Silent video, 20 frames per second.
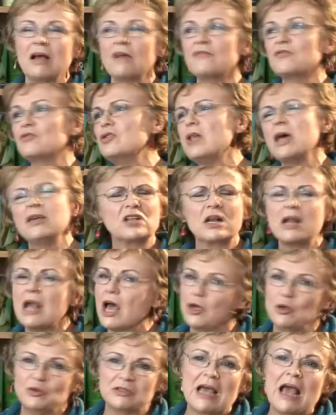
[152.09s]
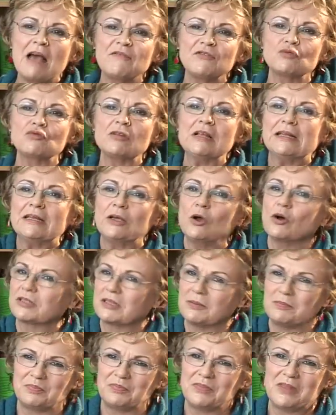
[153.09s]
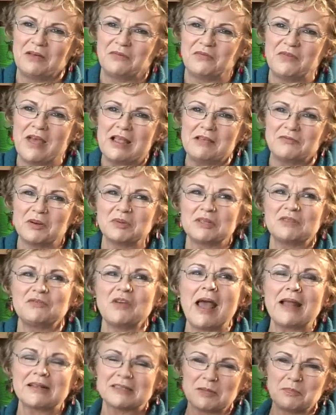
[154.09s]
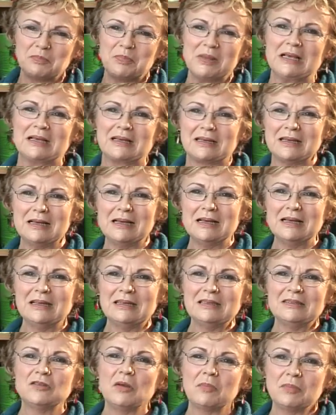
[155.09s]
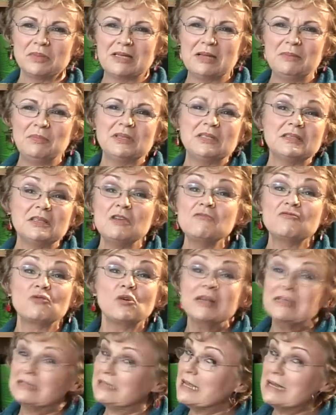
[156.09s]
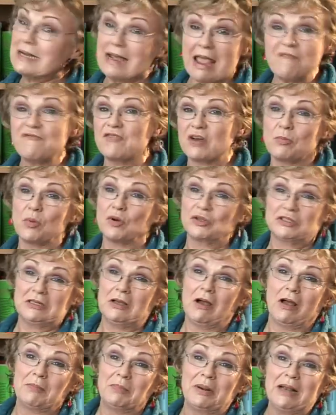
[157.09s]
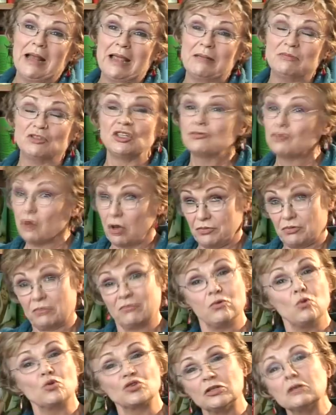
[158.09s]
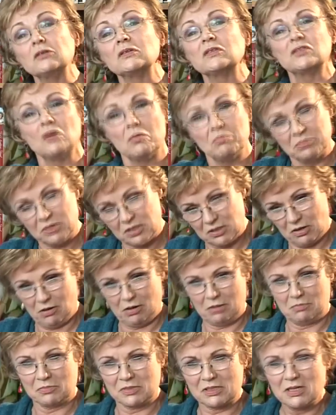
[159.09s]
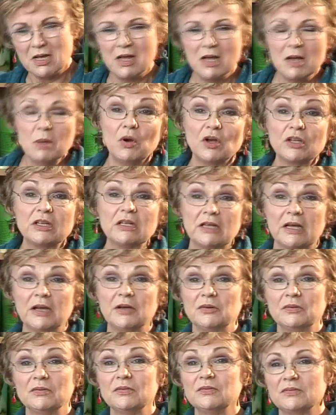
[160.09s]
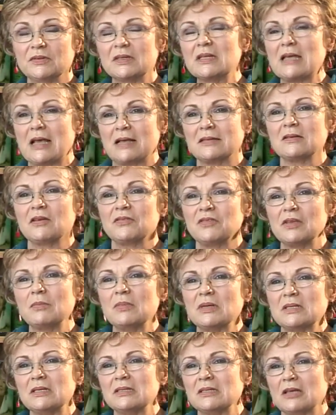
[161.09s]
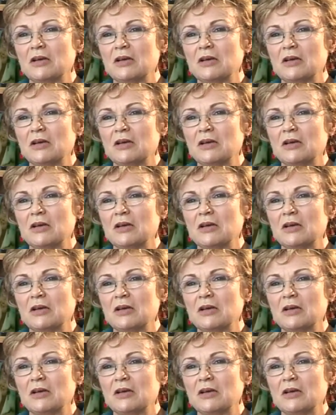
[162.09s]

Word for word: I've there's loads. I haven't really got a, a favourite, but if I had to pick somebody, Mrs. Overall is in everybody I play, which is rather unfortunate sometimes. But you know, yes, I think Mrs.